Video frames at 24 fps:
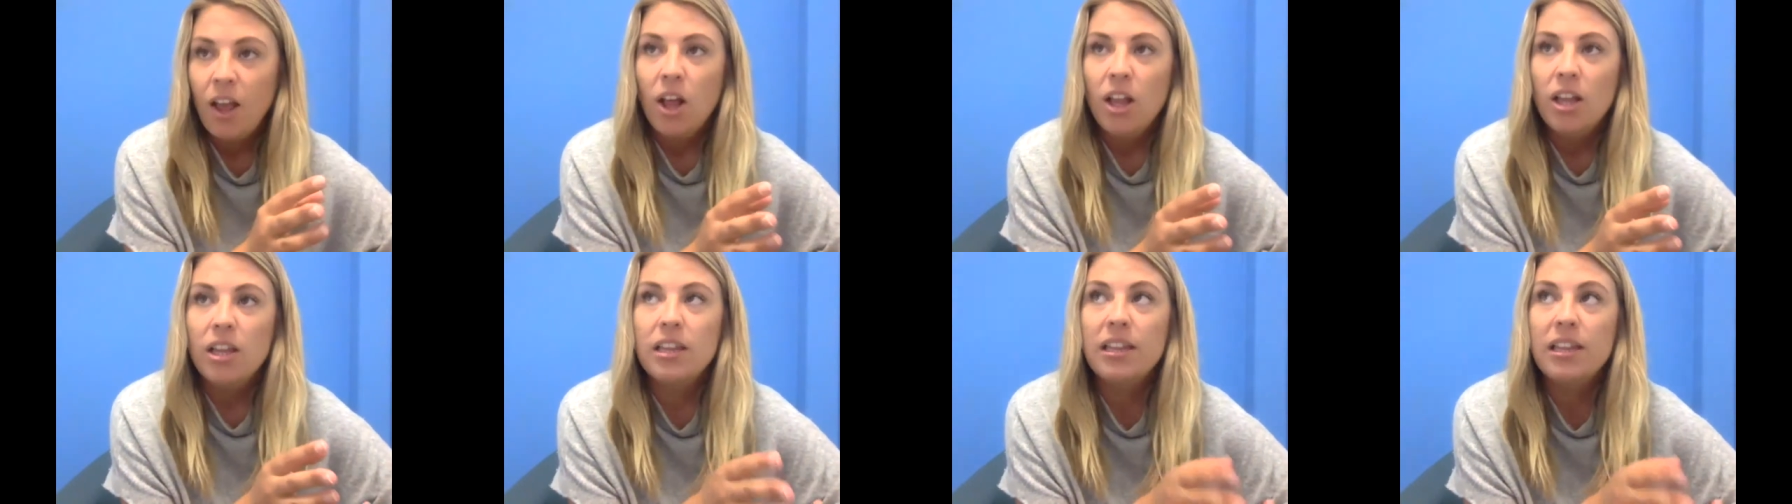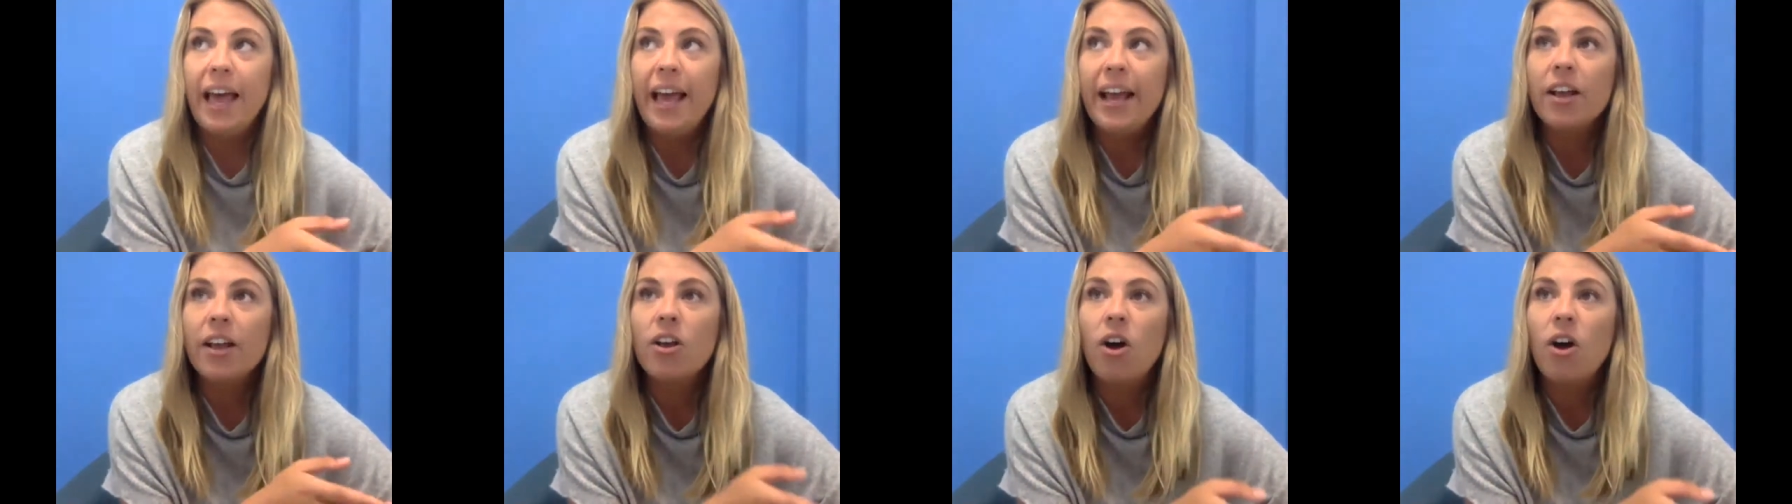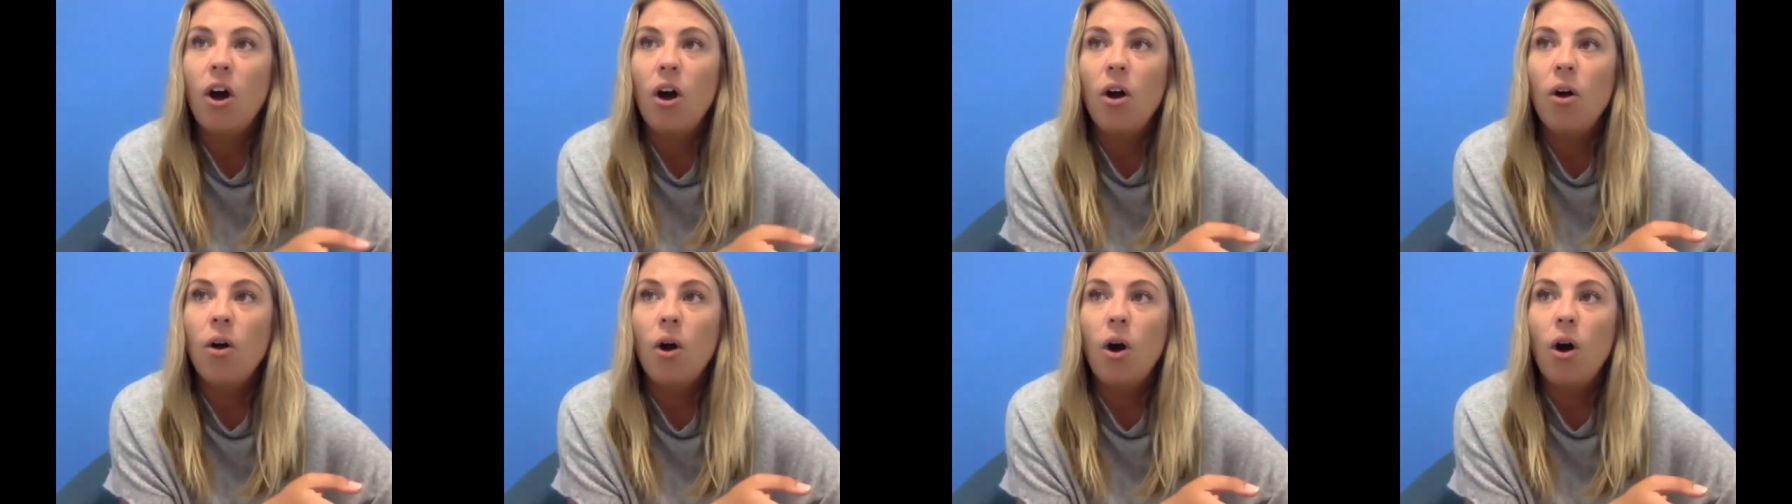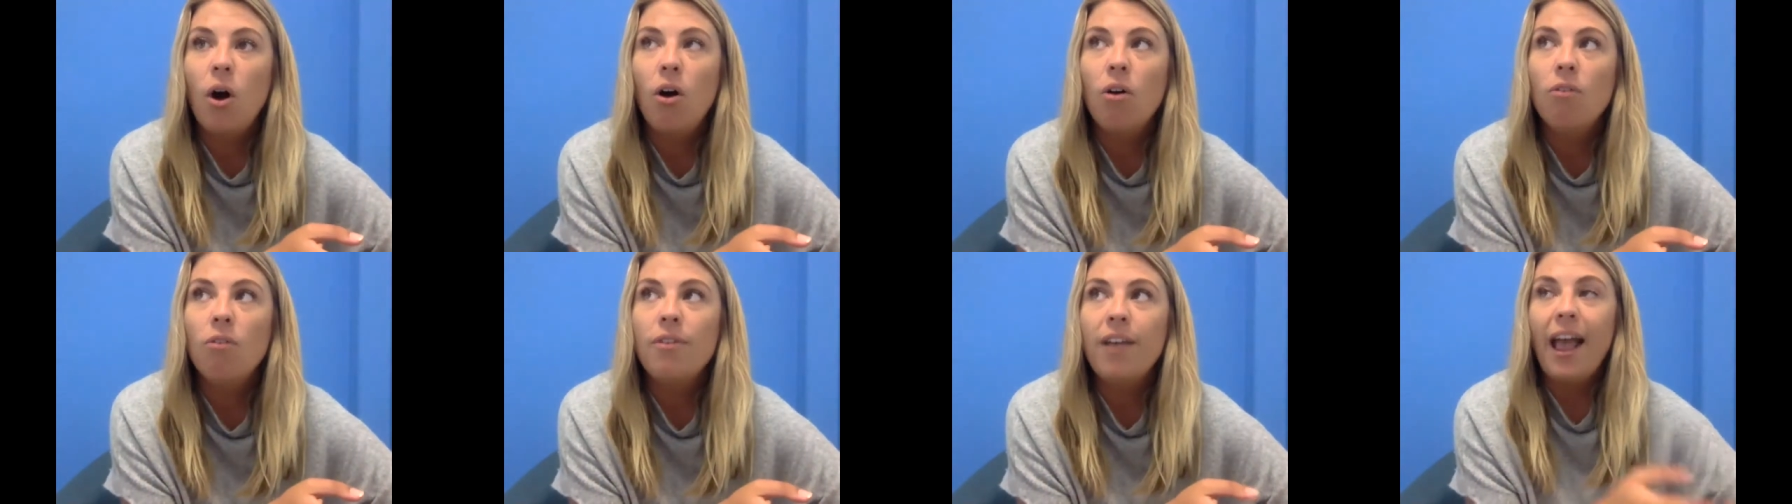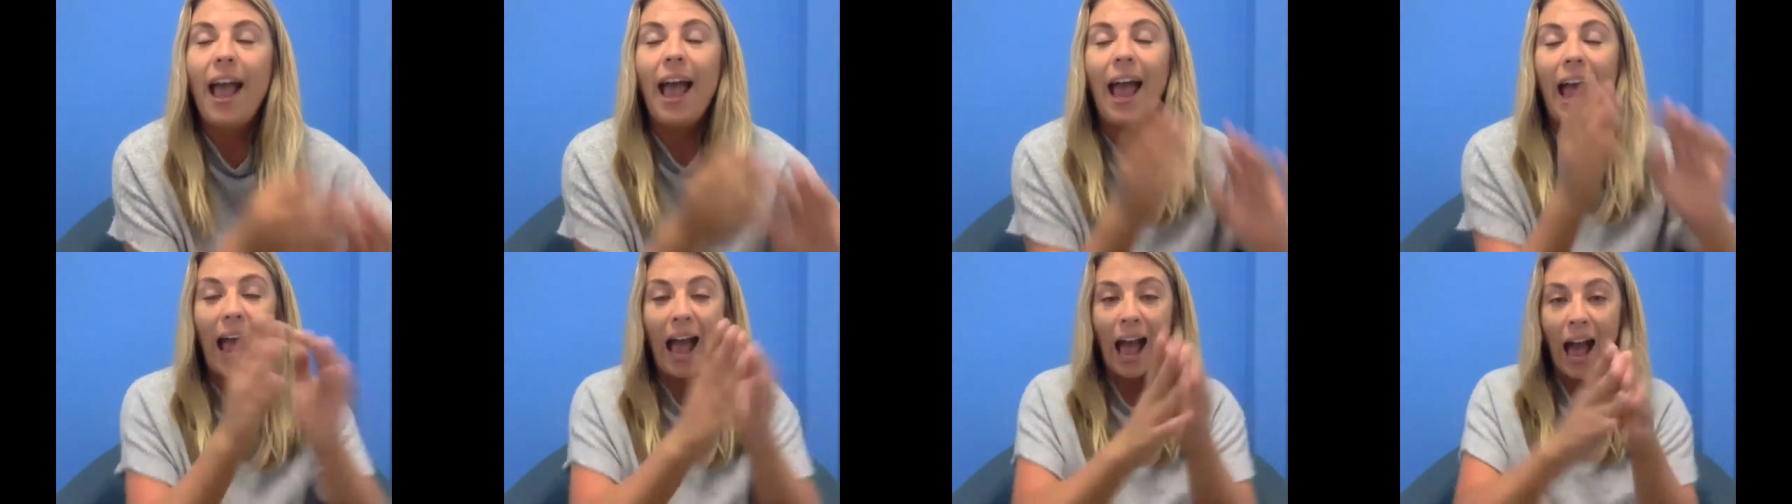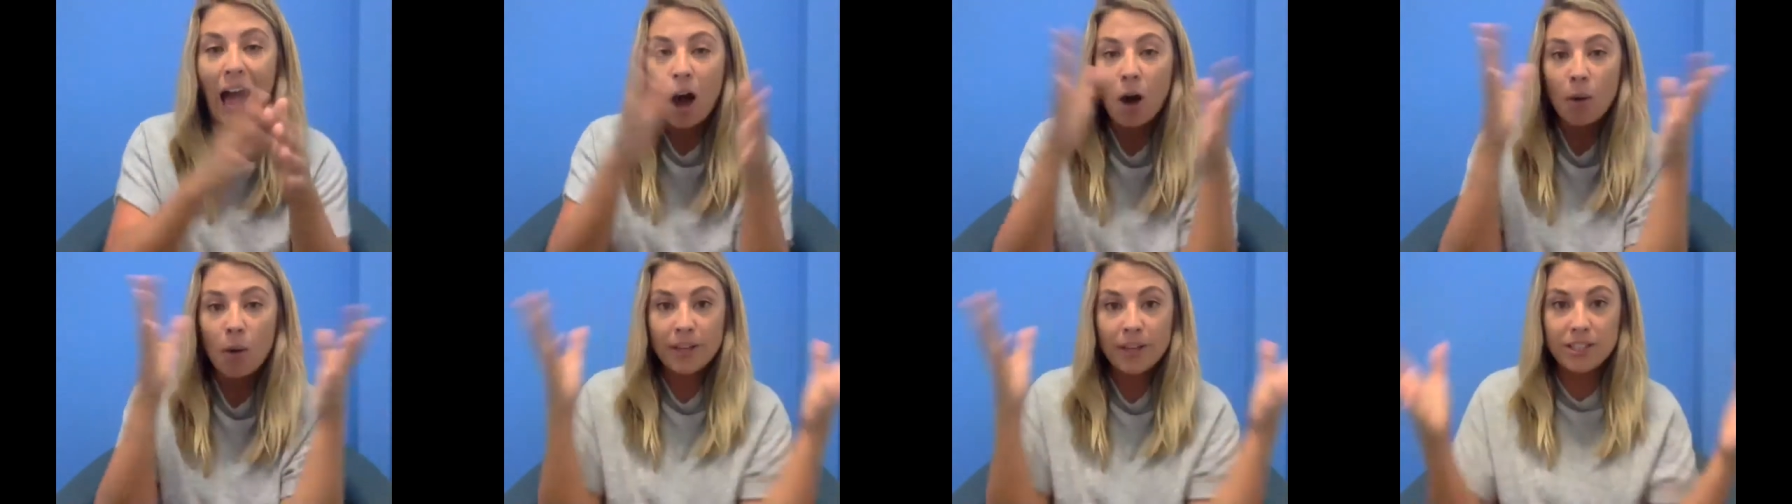Let go of
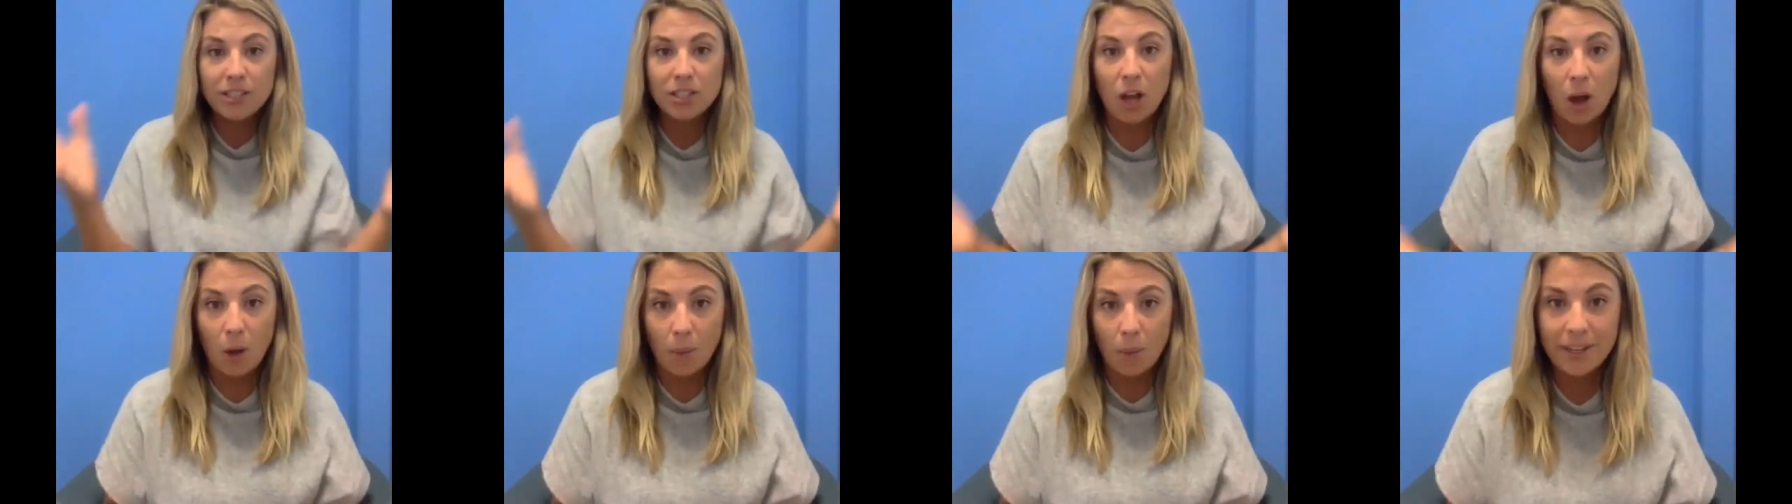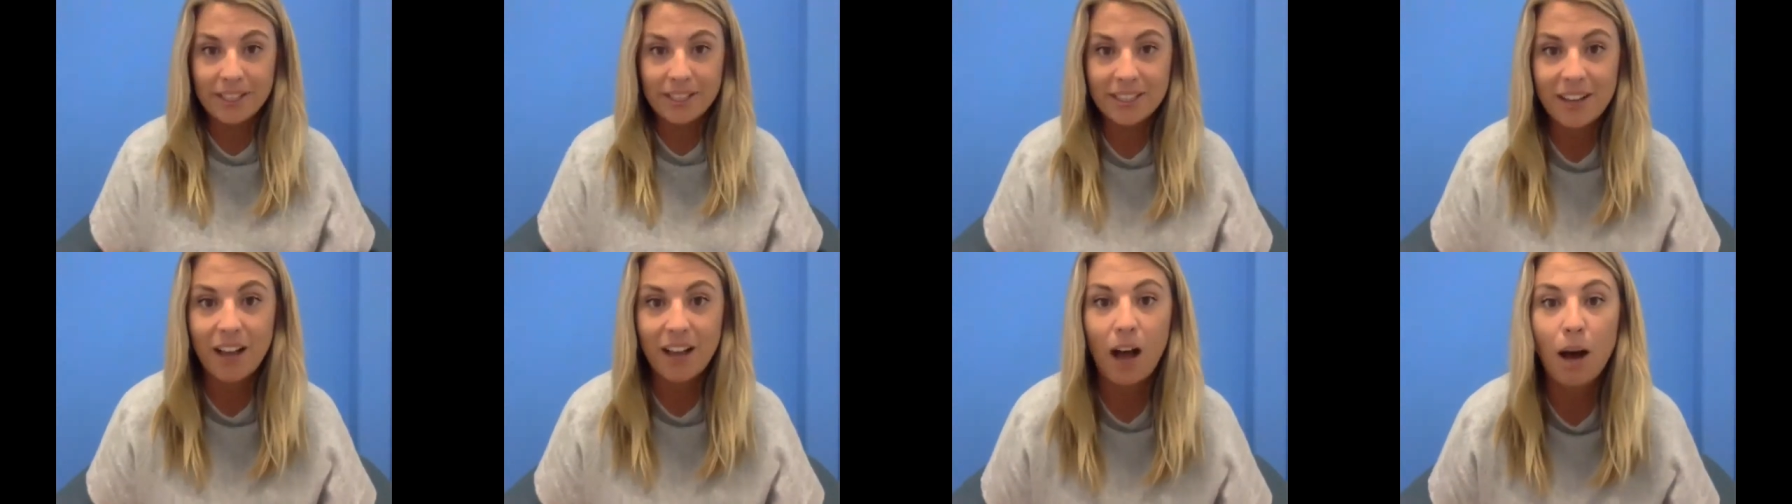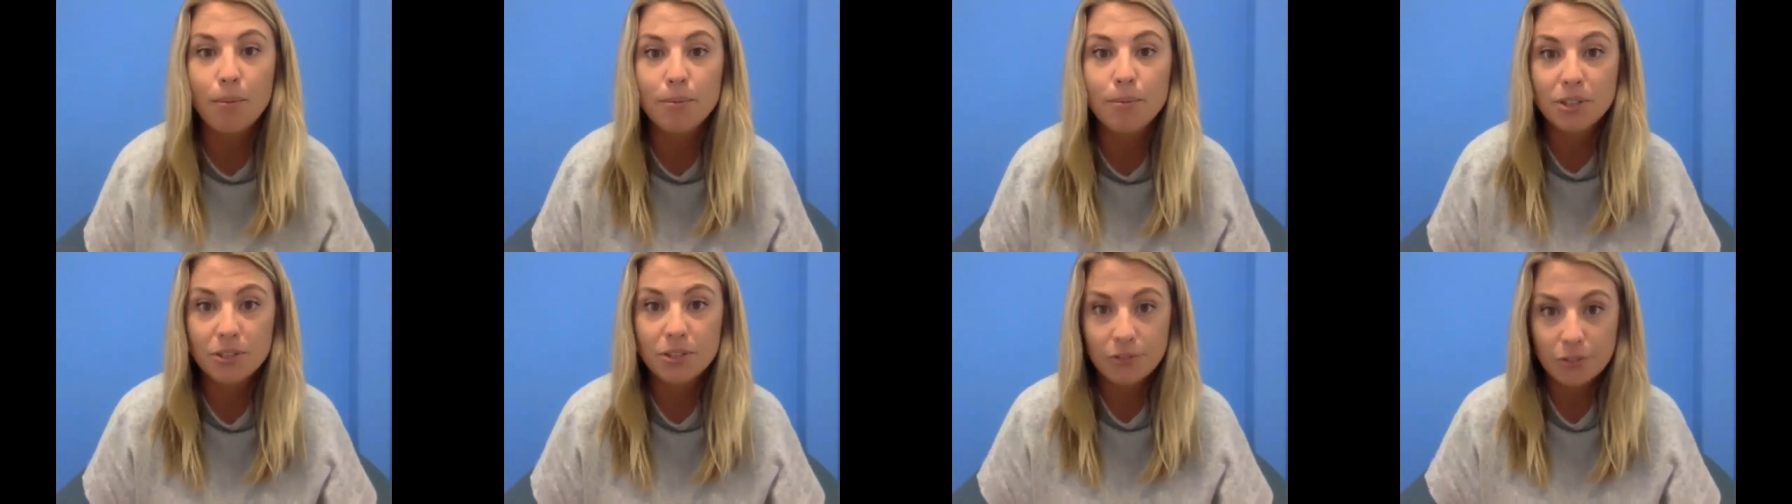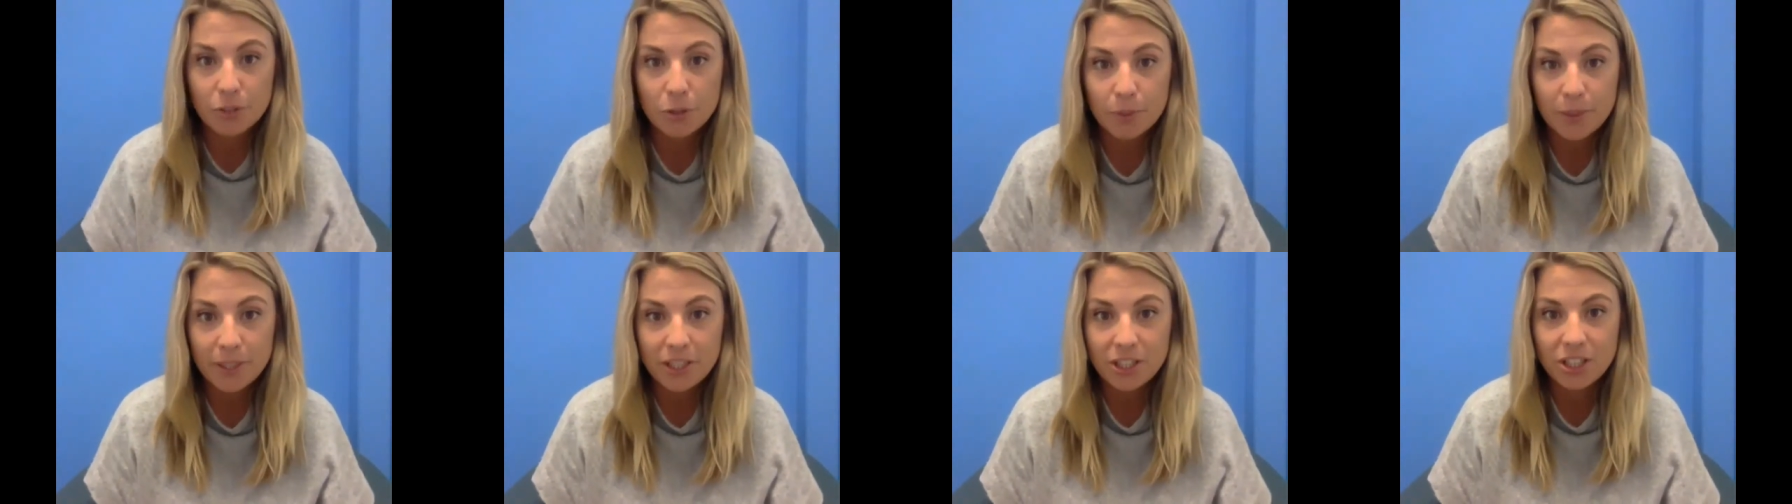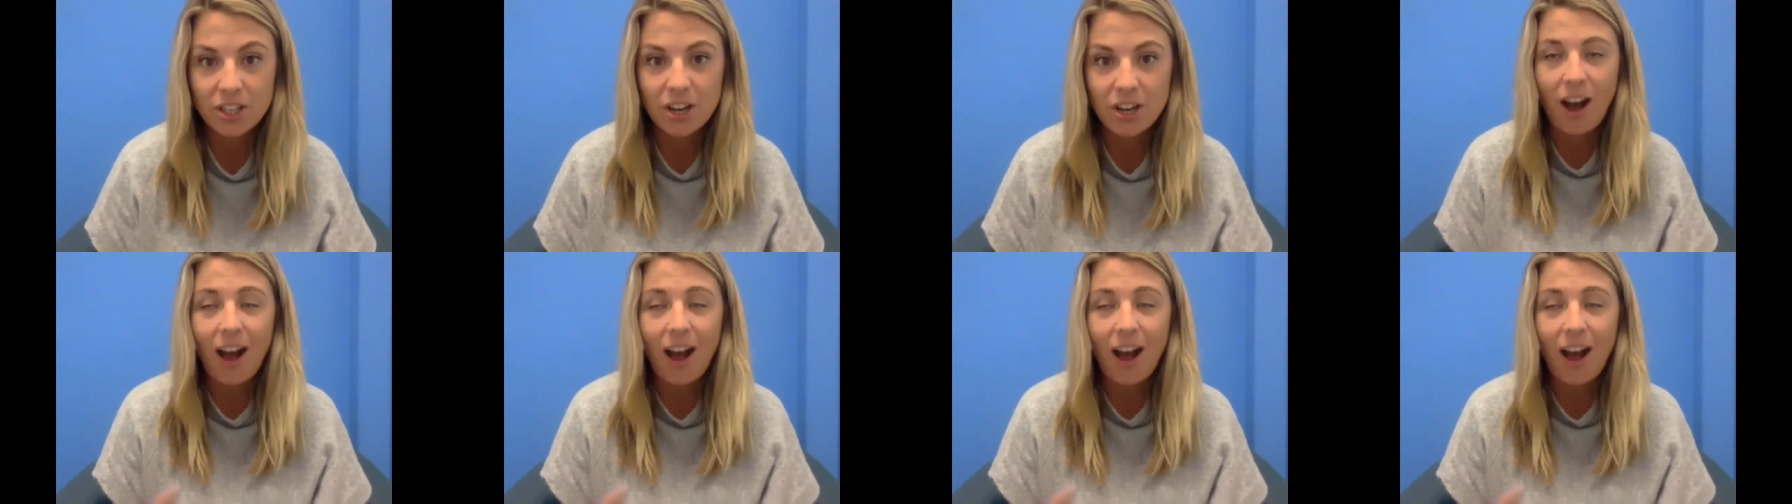how it's going to come to fruition.